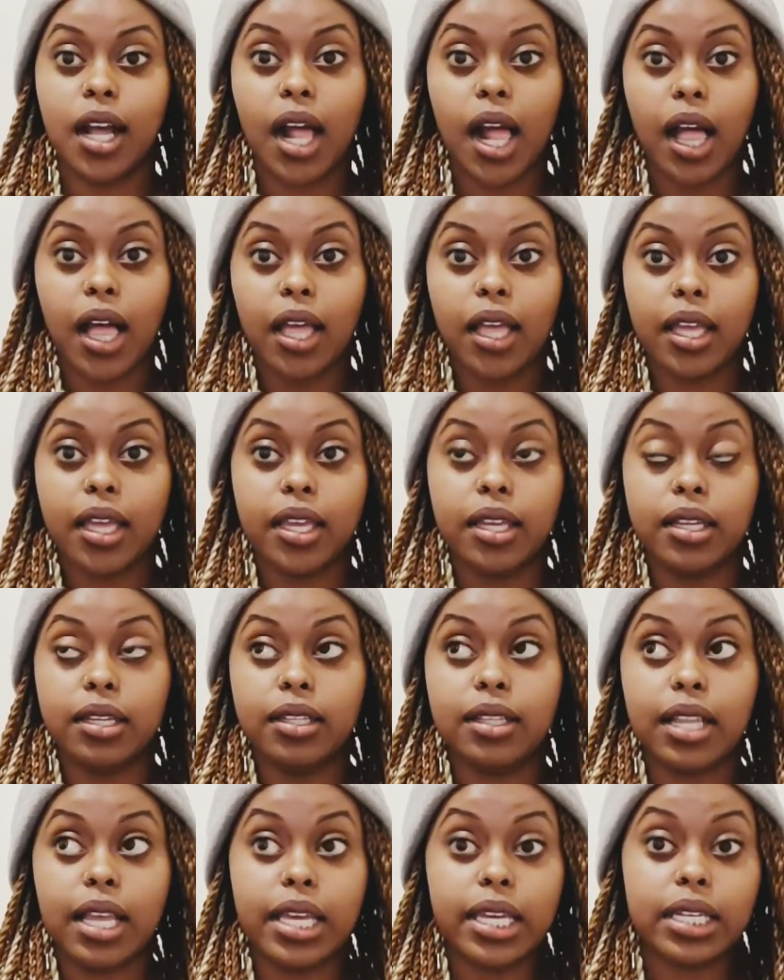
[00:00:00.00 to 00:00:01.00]

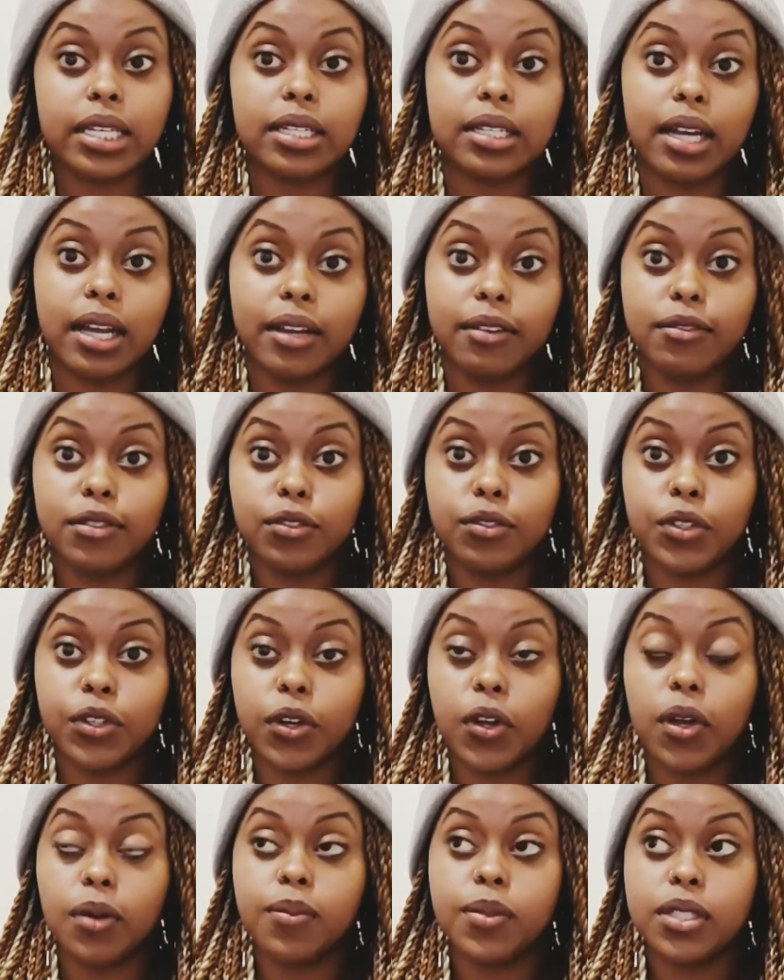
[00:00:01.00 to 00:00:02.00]
I have
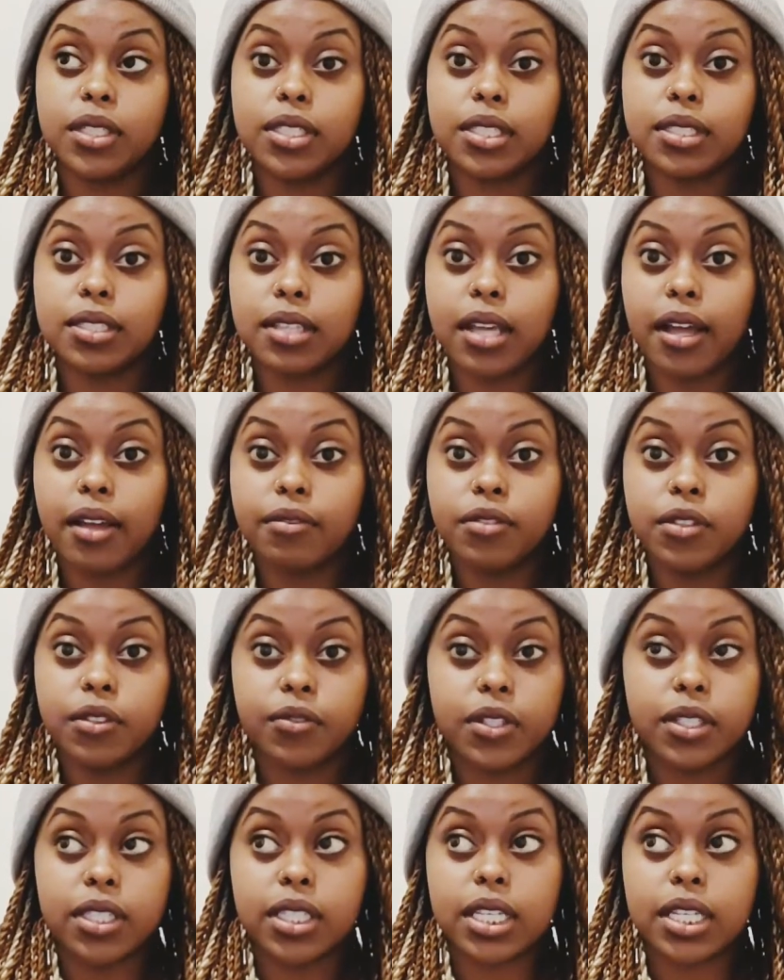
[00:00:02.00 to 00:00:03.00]
different hobbies, I have
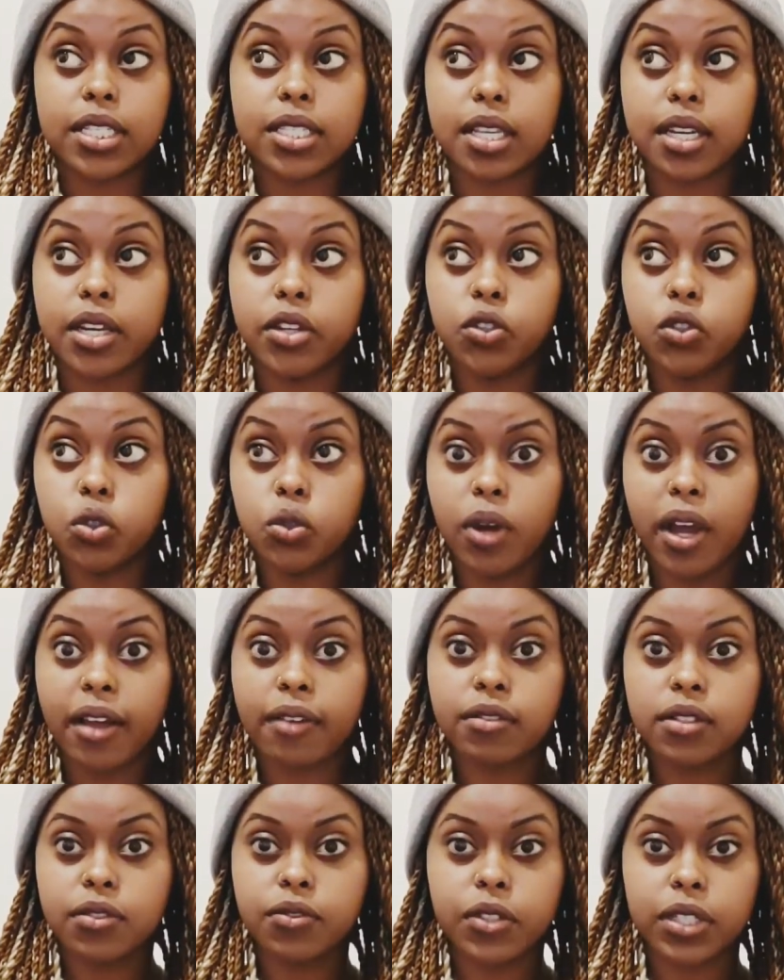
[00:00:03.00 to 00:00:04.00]
different things that I do, I
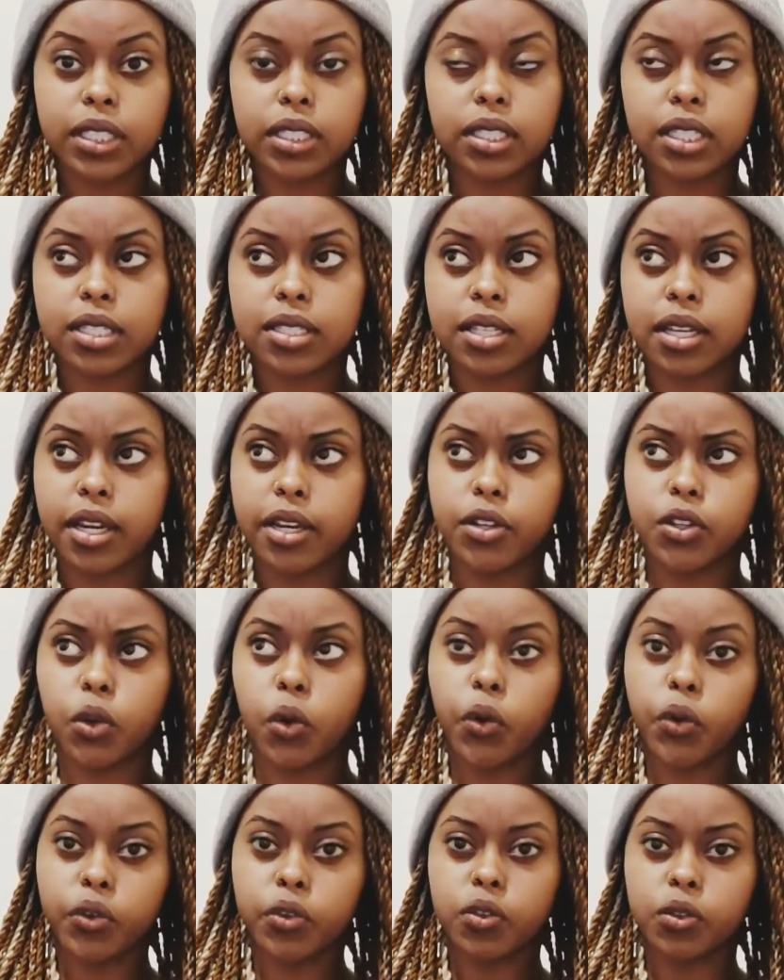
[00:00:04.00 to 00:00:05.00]
have different things that I
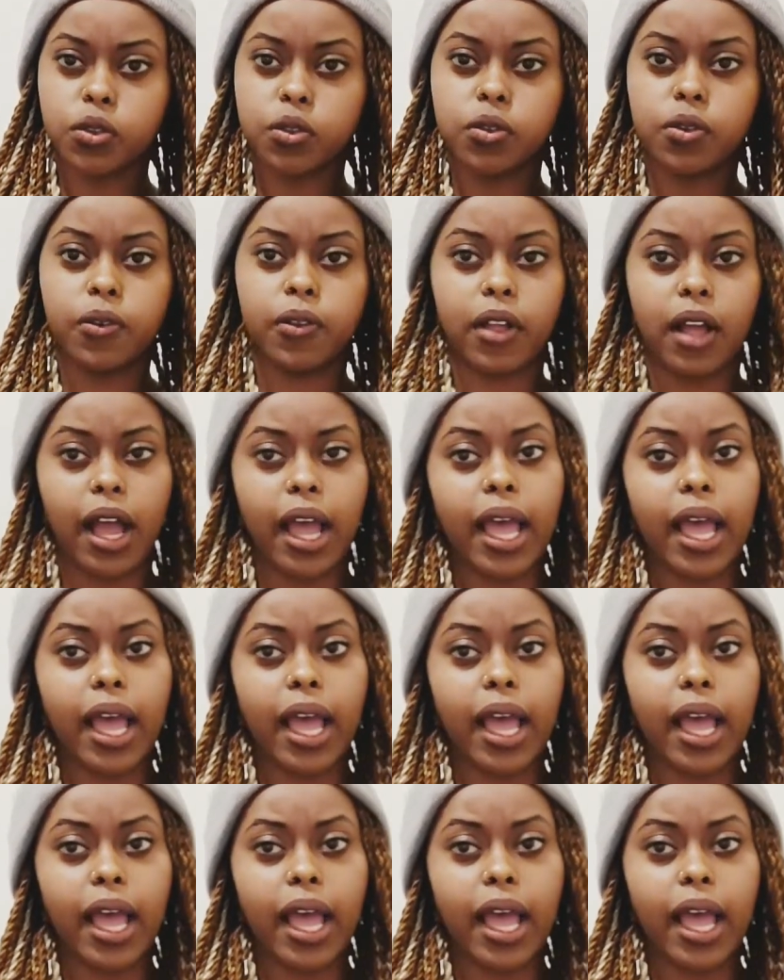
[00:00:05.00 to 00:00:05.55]
don't do.